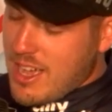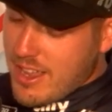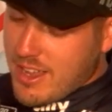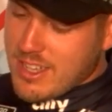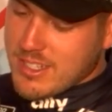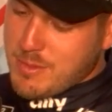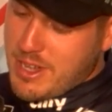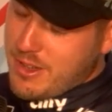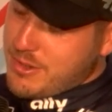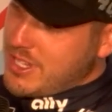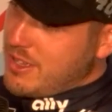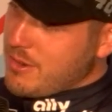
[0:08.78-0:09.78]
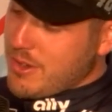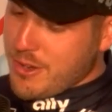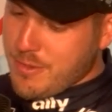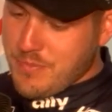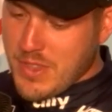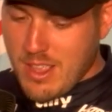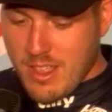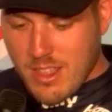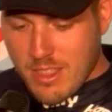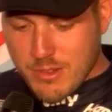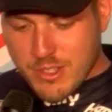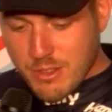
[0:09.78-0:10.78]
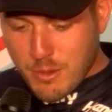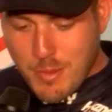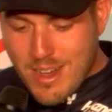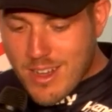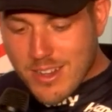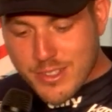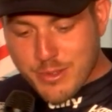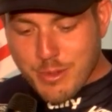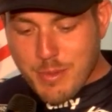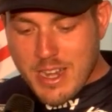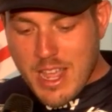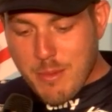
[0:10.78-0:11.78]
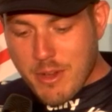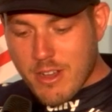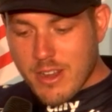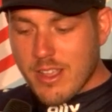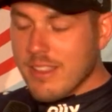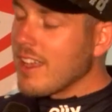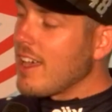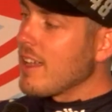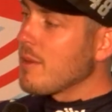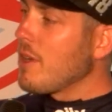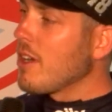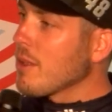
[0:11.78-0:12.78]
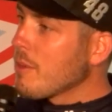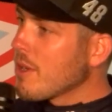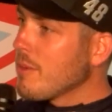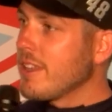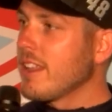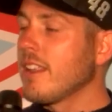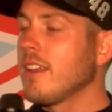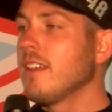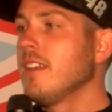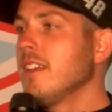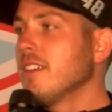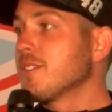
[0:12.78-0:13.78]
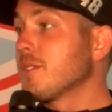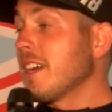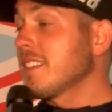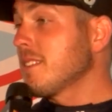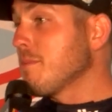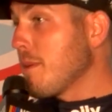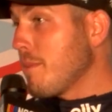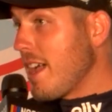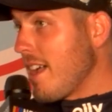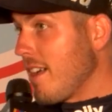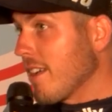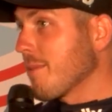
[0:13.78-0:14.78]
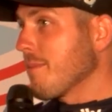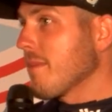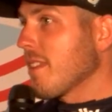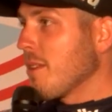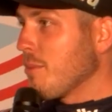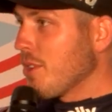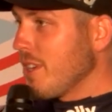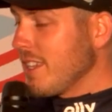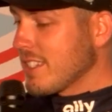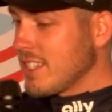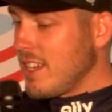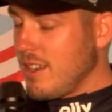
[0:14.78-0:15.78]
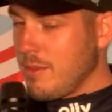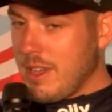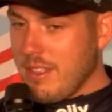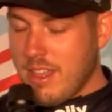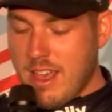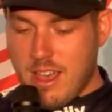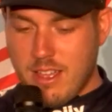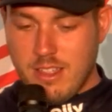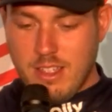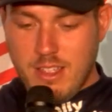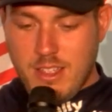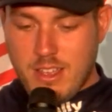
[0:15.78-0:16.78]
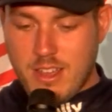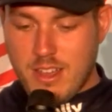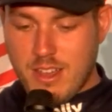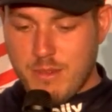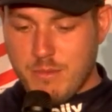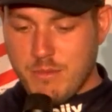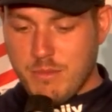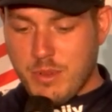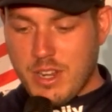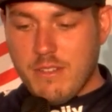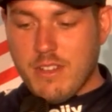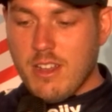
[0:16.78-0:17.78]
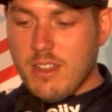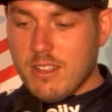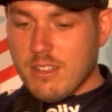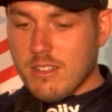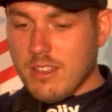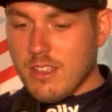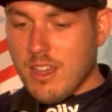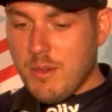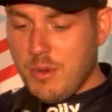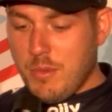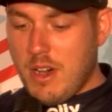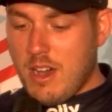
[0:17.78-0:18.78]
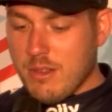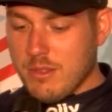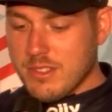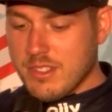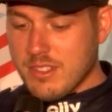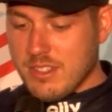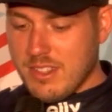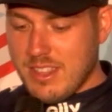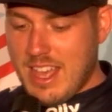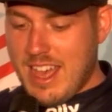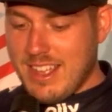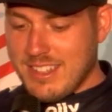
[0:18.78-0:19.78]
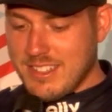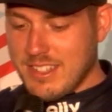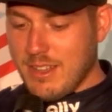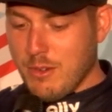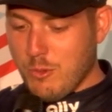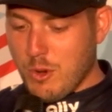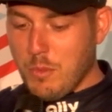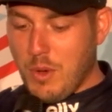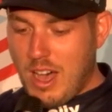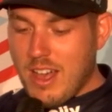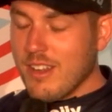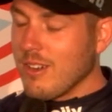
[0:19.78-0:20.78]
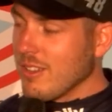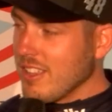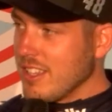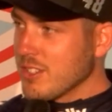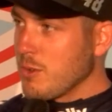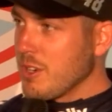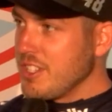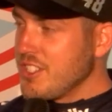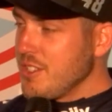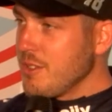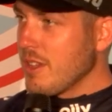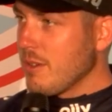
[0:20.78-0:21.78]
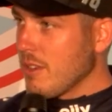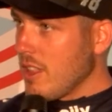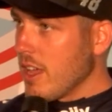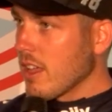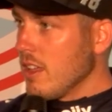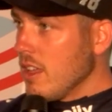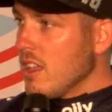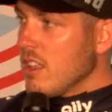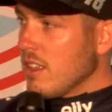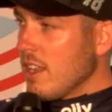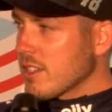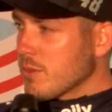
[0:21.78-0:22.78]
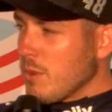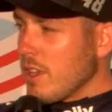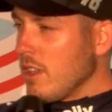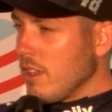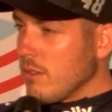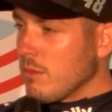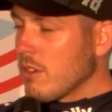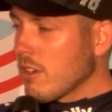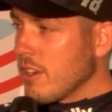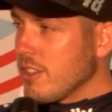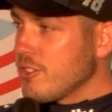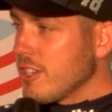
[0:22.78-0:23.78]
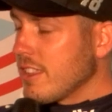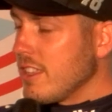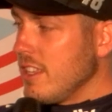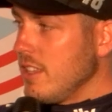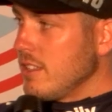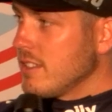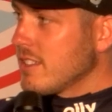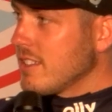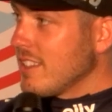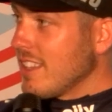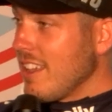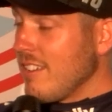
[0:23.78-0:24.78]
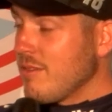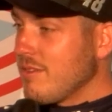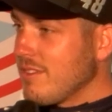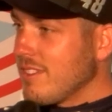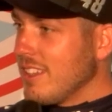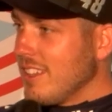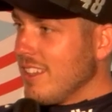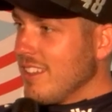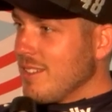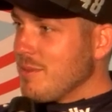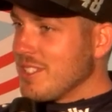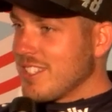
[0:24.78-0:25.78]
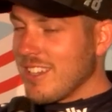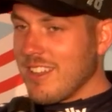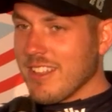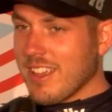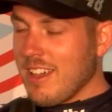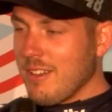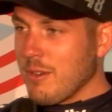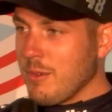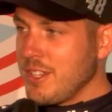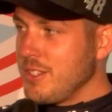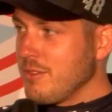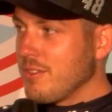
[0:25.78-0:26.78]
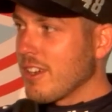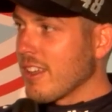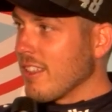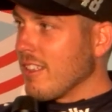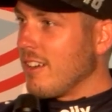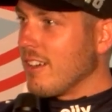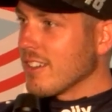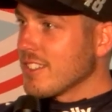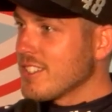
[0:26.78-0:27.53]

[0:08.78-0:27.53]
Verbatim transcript: I got to my hotel room and there was a little box with my name on it that had a bottle of bourbon in it. So that's in my bag. I'm pretty excited about that. Um, but I've got a, a couple bottles that uh, were bought early in 22 that were like, the next win, we're going to drink these. And they've been sitting on the counter way too fucking long.